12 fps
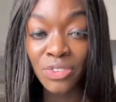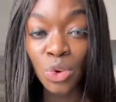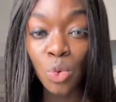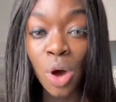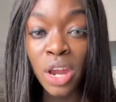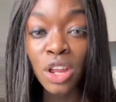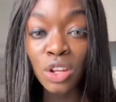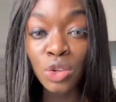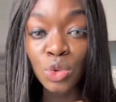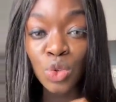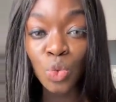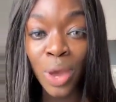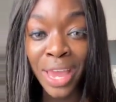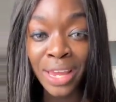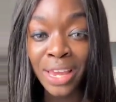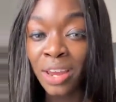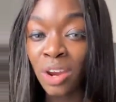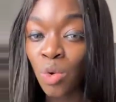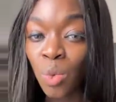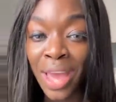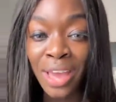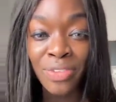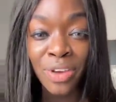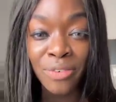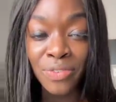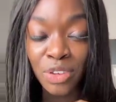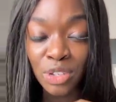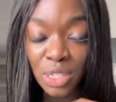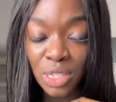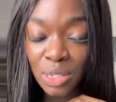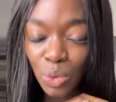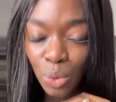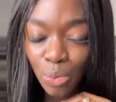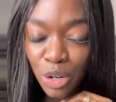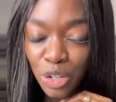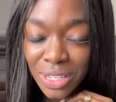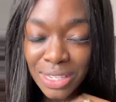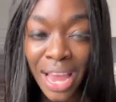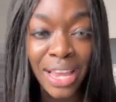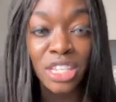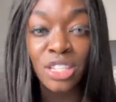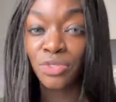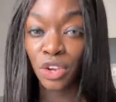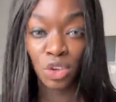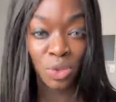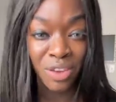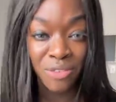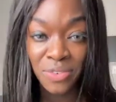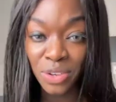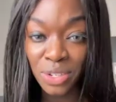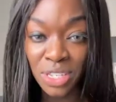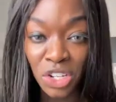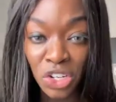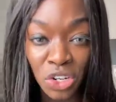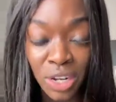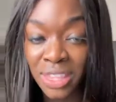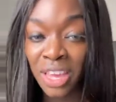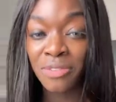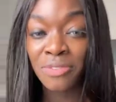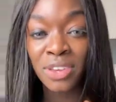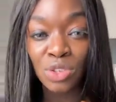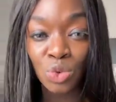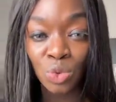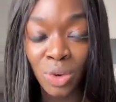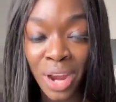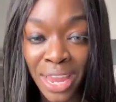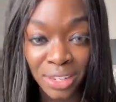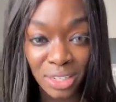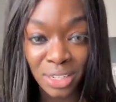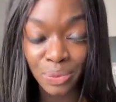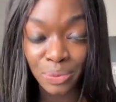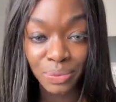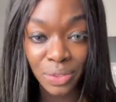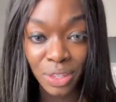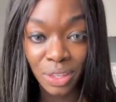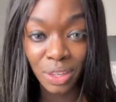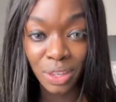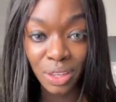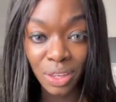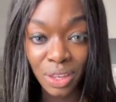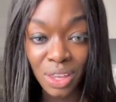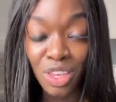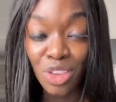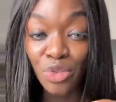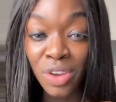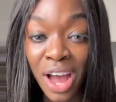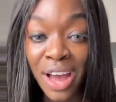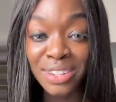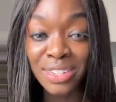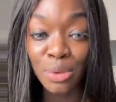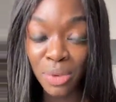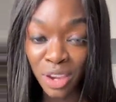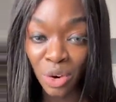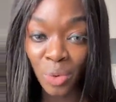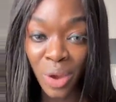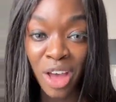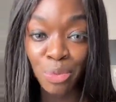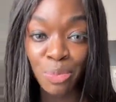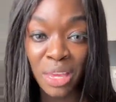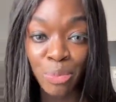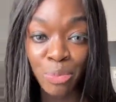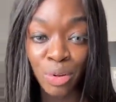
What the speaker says: If you want to lose weight in a way that feels precise for you, that feels good, that feels right, you've got to be around